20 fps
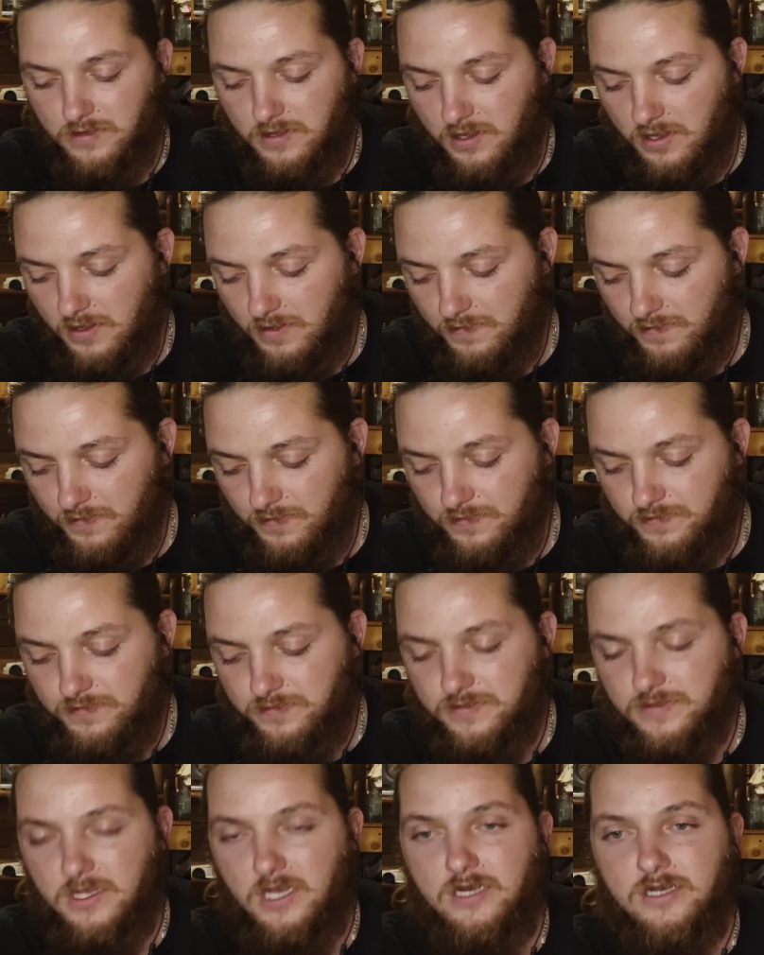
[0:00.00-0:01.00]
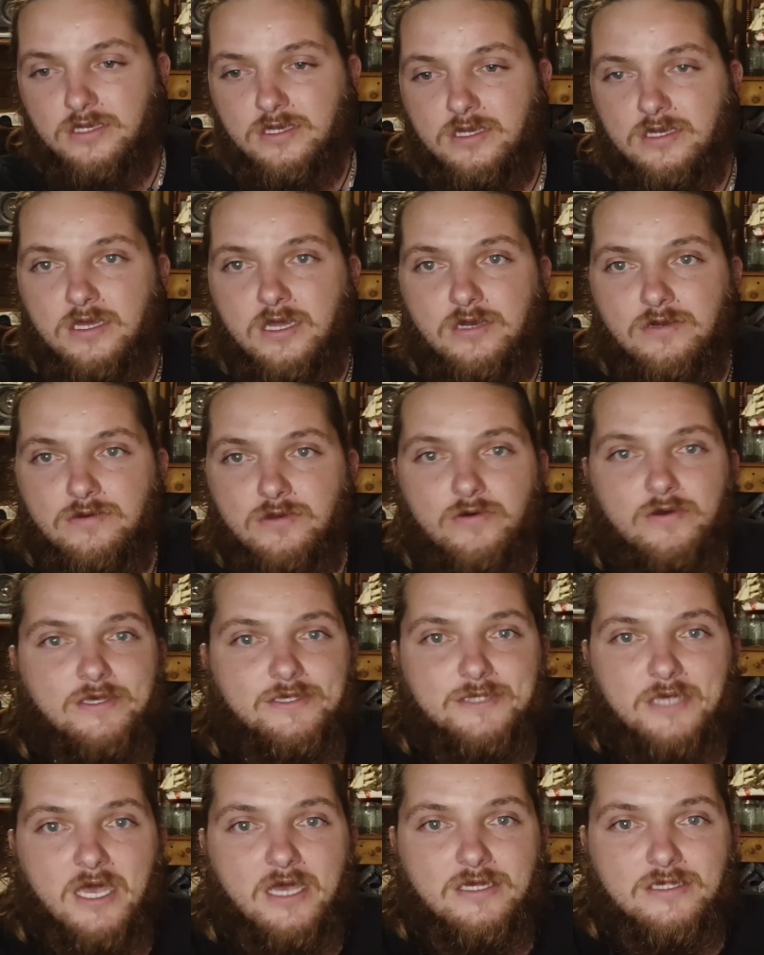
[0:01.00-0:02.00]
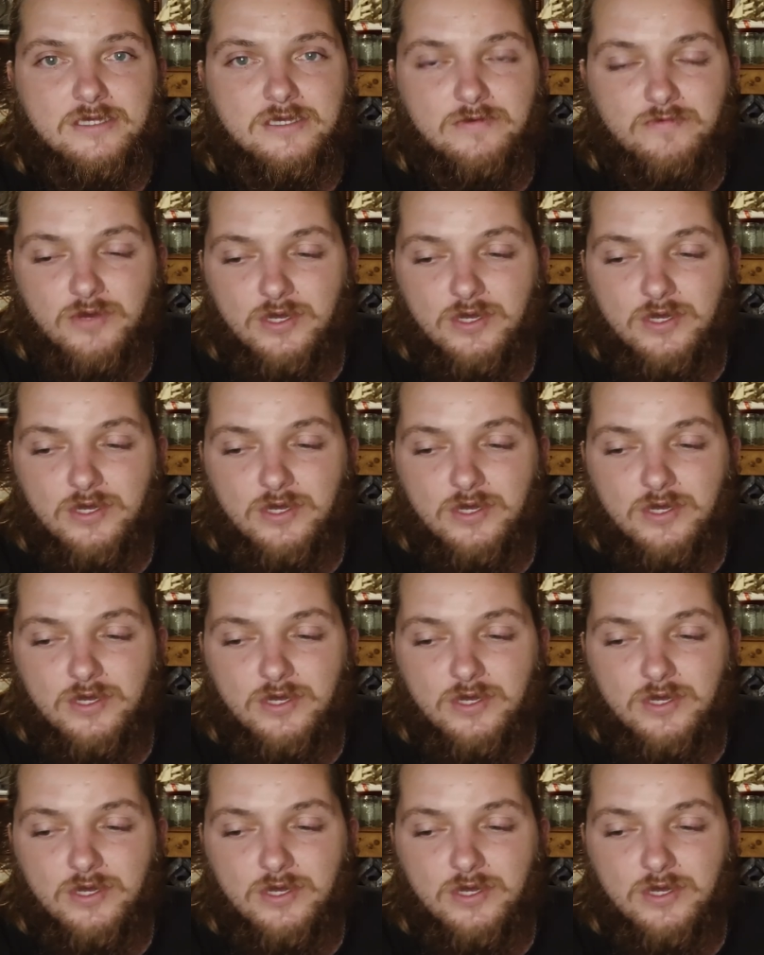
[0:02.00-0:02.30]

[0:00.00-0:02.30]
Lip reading: don't know exactly,